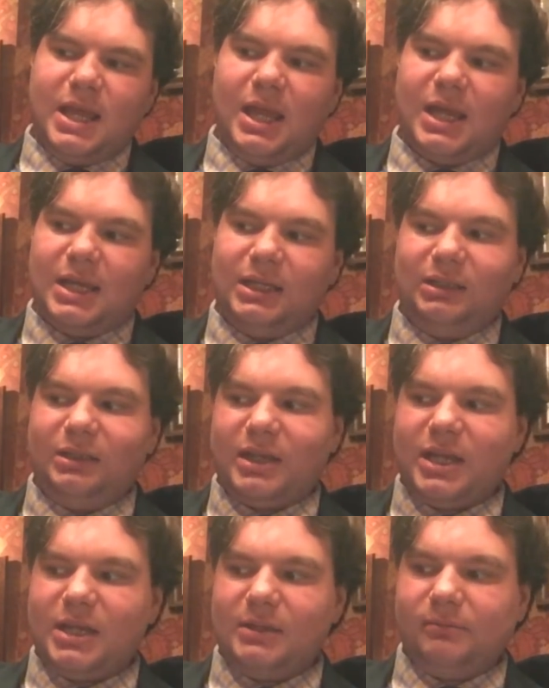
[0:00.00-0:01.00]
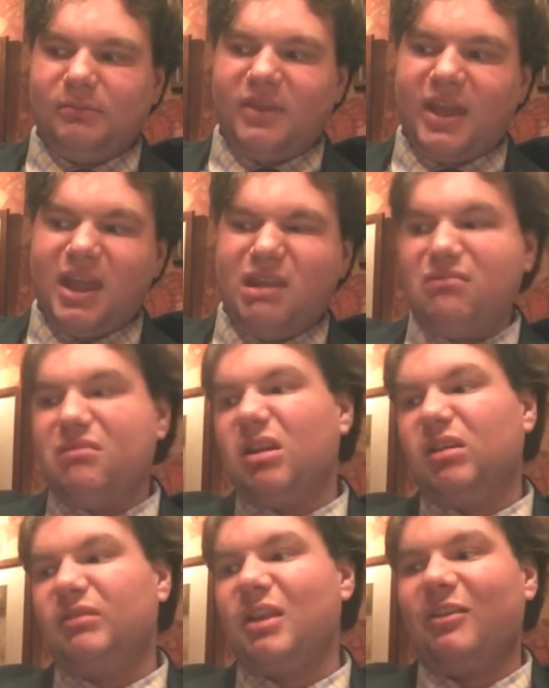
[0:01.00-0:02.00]
And um, then
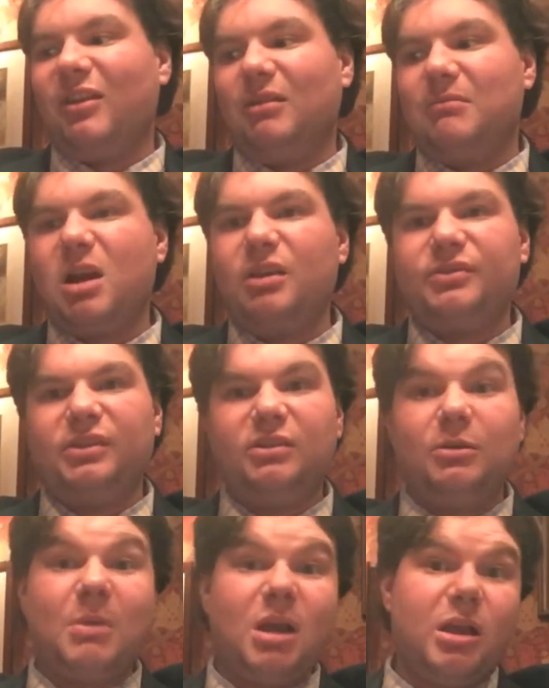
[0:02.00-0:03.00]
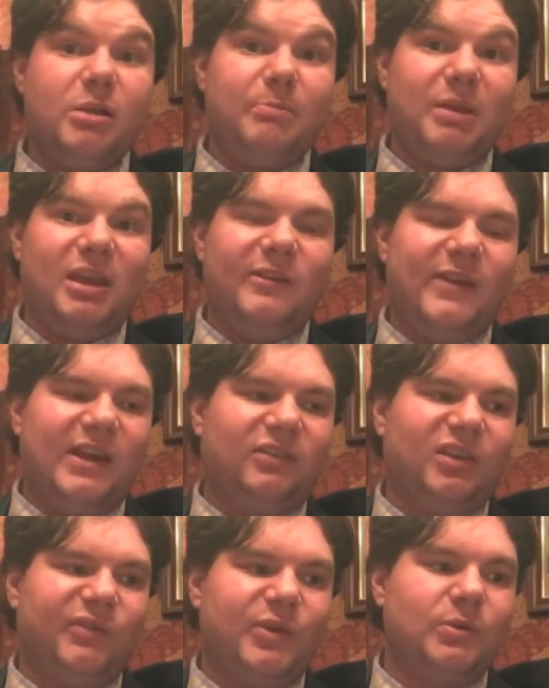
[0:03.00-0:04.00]
nothing much until my own beer
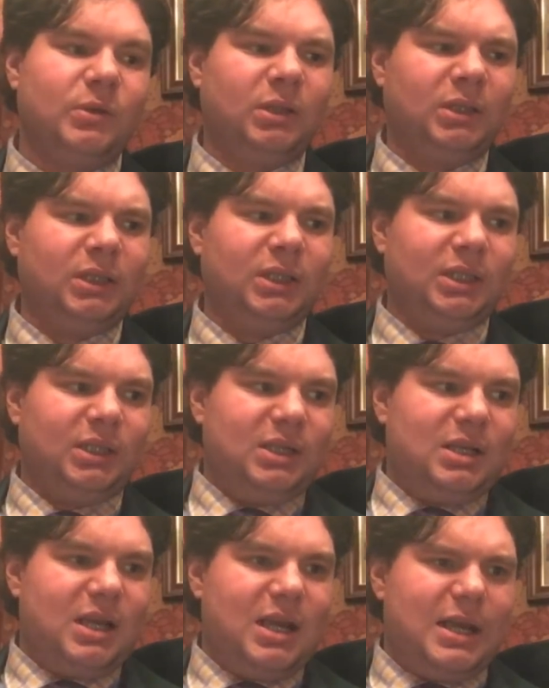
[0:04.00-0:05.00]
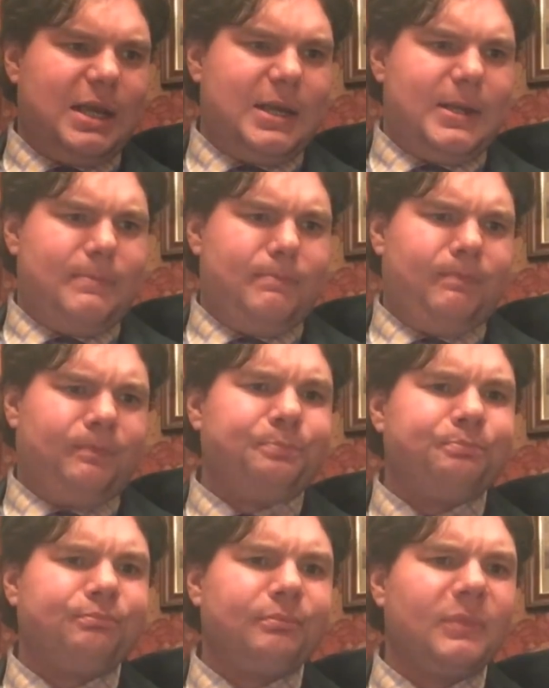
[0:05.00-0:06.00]
festival. Um,
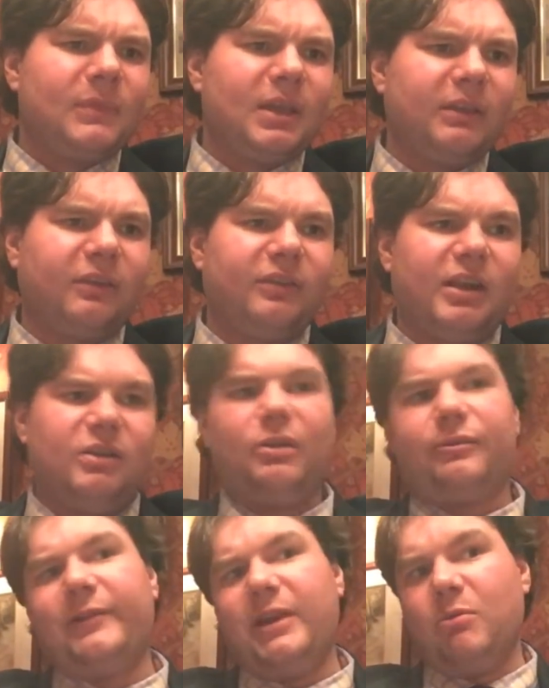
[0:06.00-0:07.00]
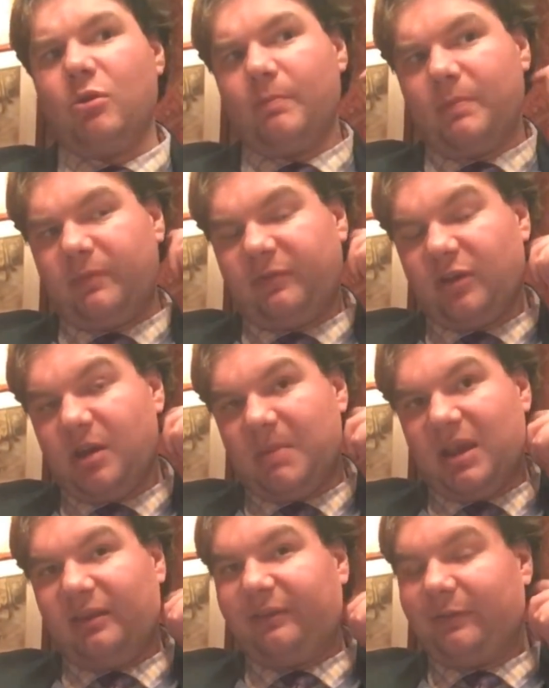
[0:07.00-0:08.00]
as I said, I've got three more, three
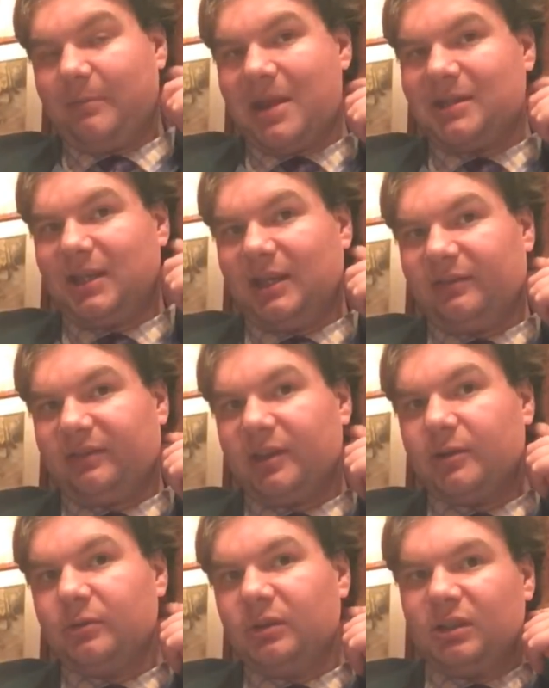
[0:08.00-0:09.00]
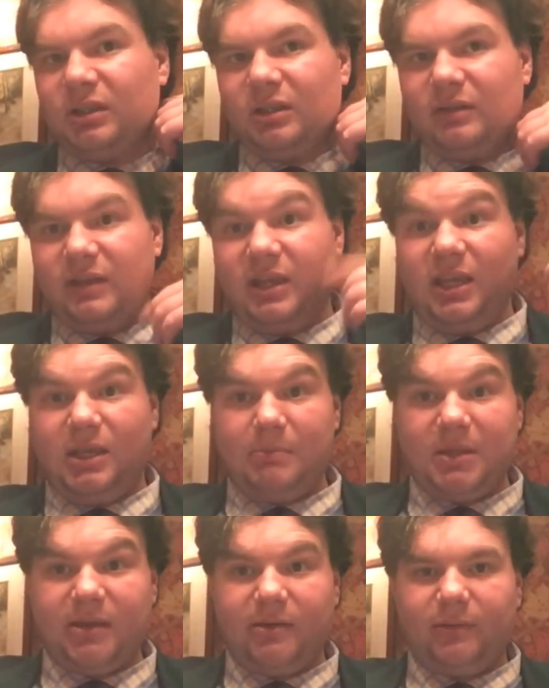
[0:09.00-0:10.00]
beers fermenting still. The
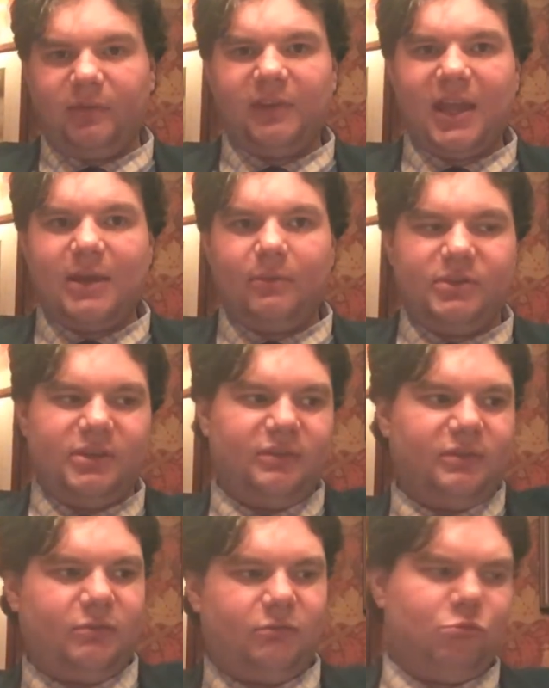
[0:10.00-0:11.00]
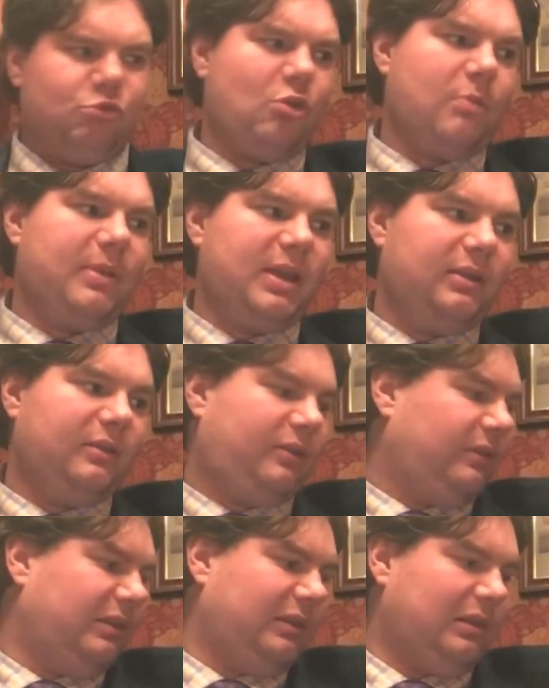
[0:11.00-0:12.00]
Imperial Stout, which is dropping
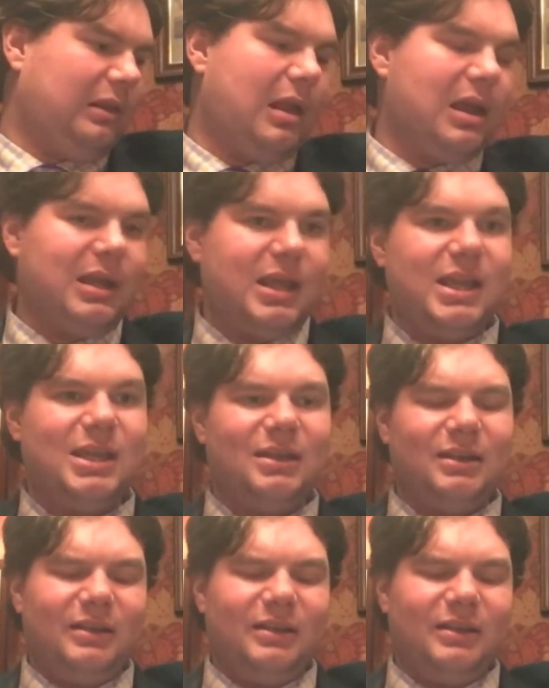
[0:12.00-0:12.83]
slightly.